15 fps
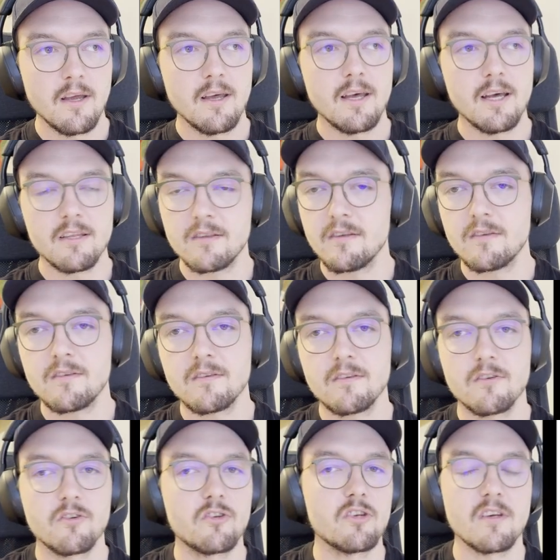and
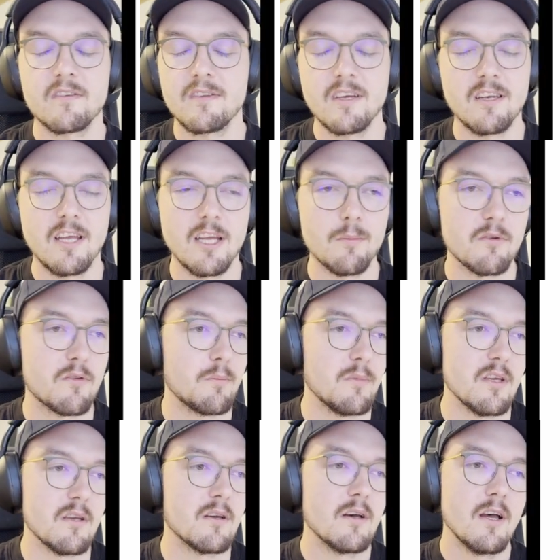this just enables
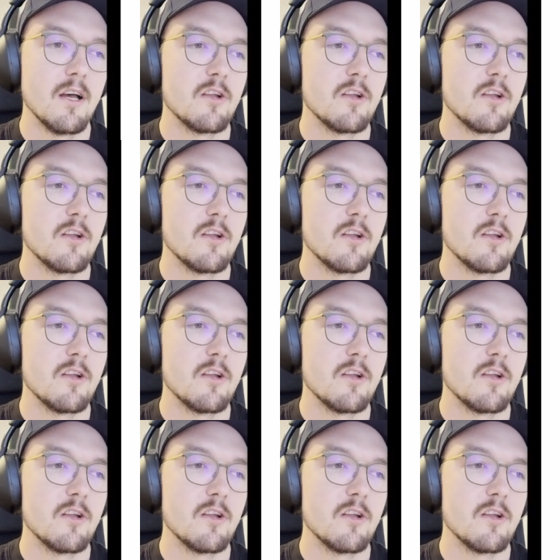me